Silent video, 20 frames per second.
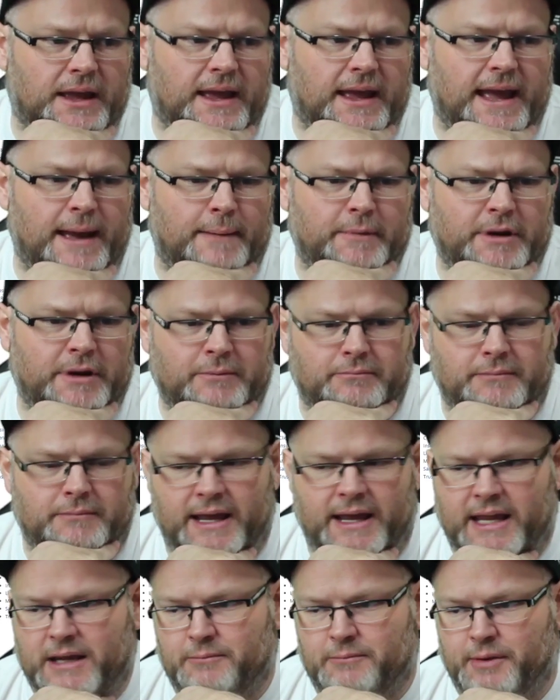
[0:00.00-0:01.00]
how many
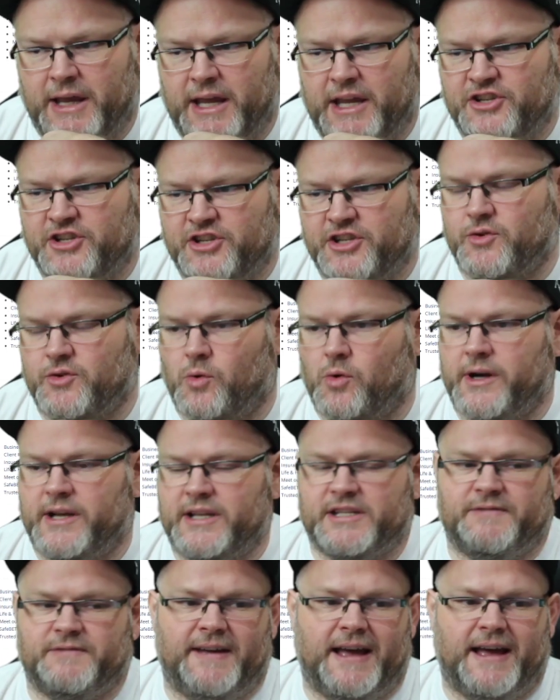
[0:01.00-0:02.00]
main pages or
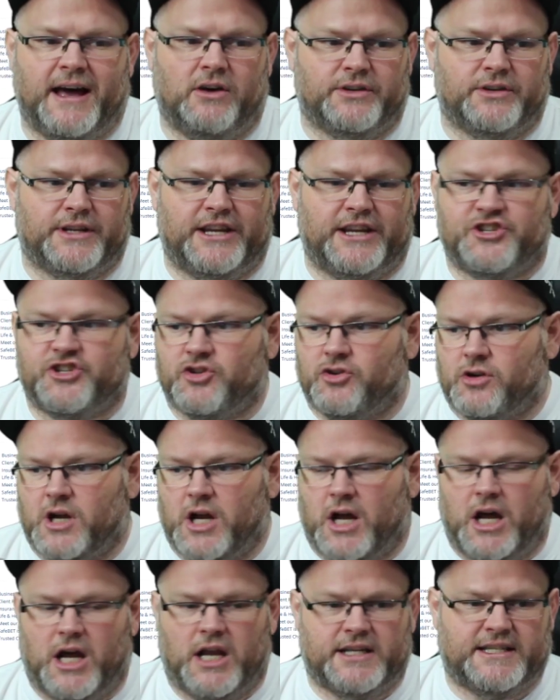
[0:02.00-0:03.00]
his foundational
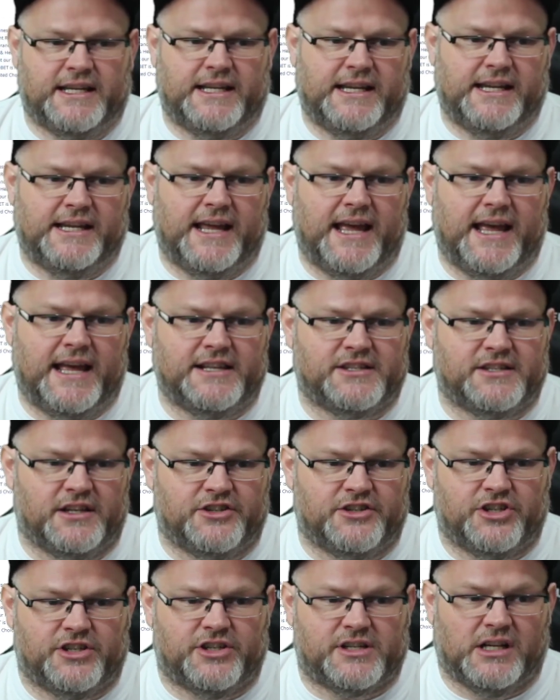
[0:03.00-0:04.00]
content he has,
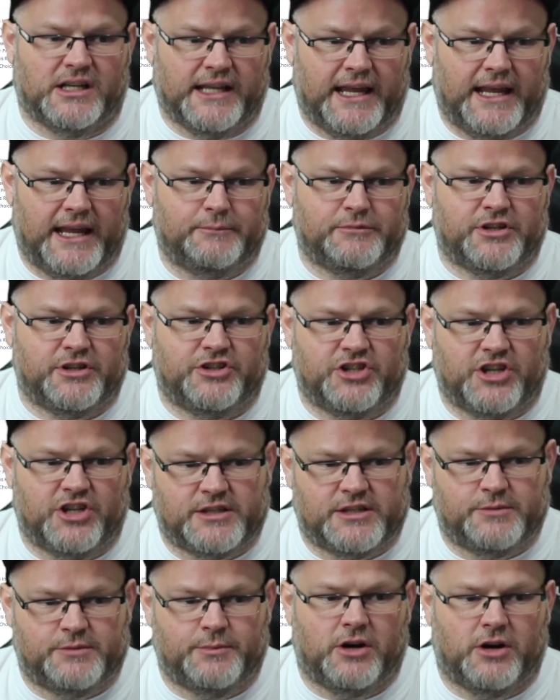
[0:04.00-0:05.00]
such as claims,
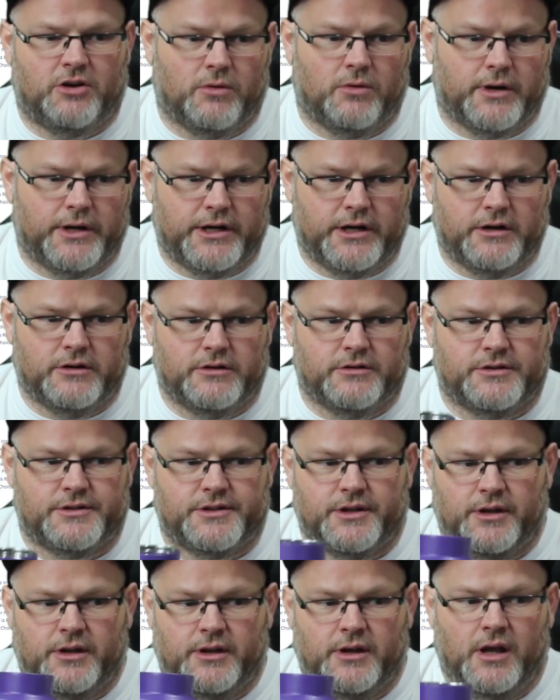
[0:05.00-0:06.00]
adjustment, careers,
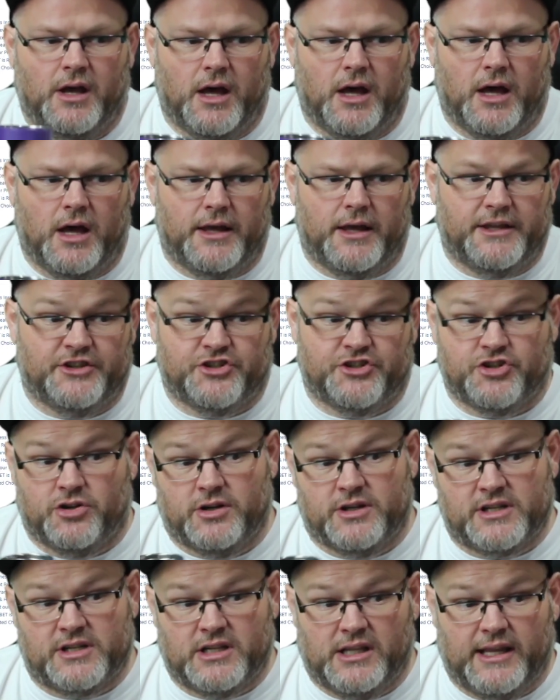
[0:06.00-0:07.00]
uh,
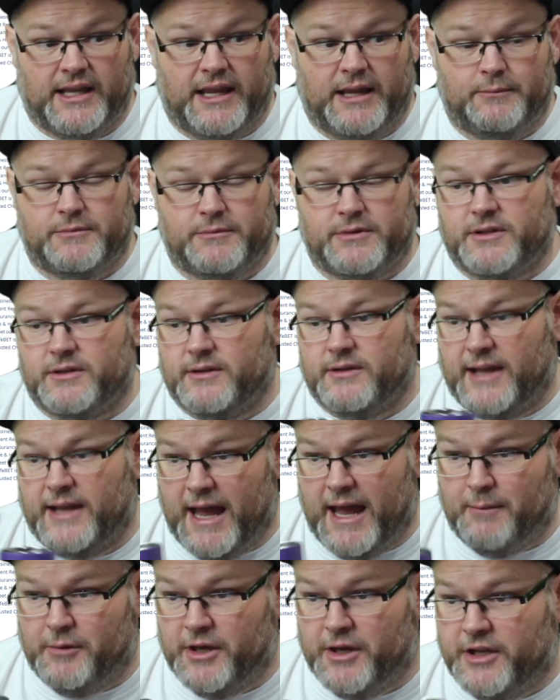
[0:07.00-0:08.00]
insurance claims,
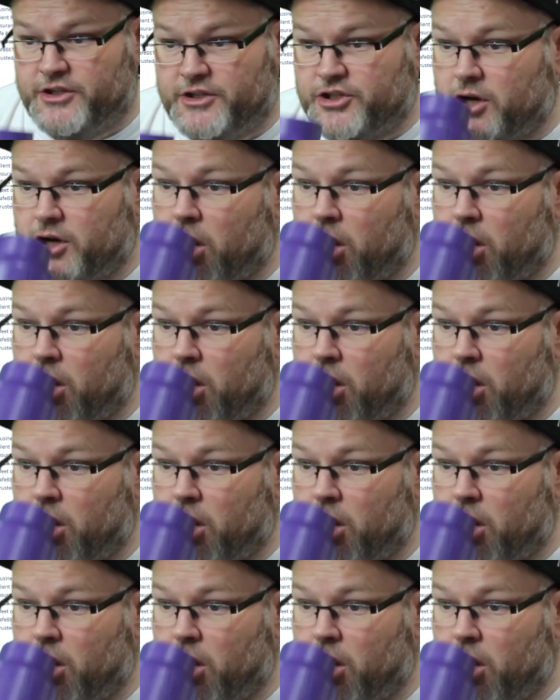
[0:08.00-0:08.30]
how much.